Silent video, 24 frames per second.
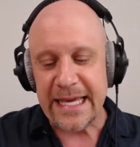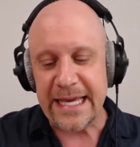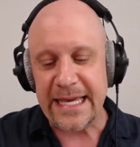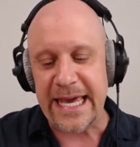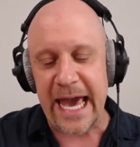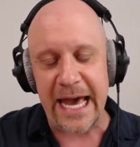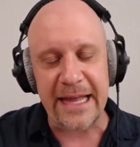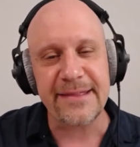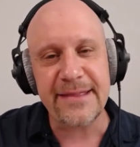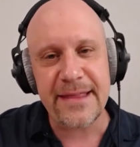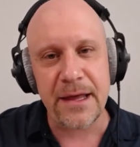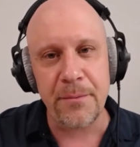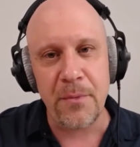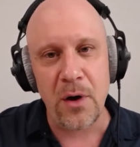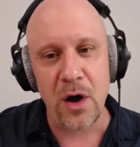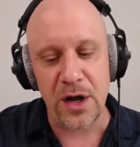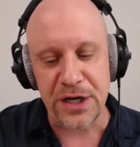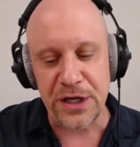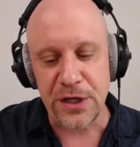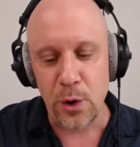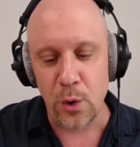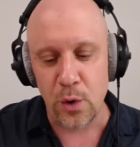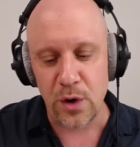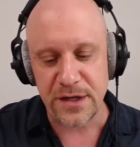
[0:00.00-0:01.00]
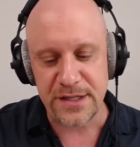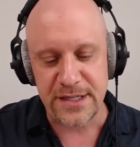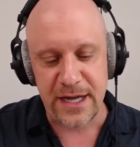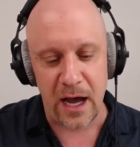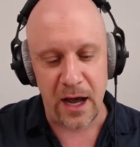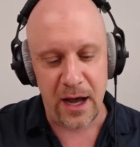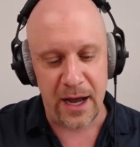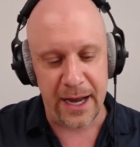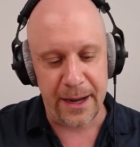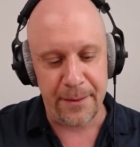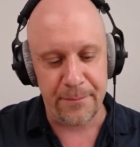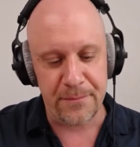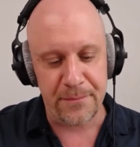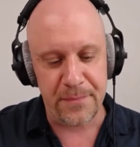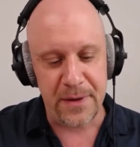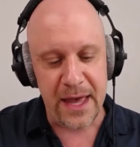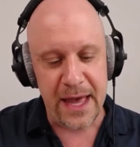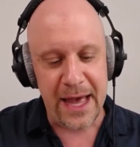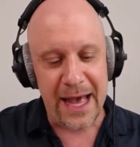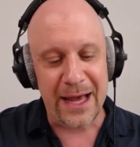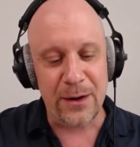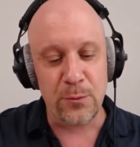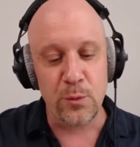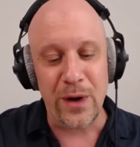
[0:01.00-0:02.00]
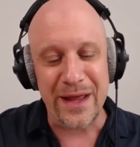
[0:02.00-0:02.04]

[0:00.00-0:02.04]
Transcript: Get them on your time. And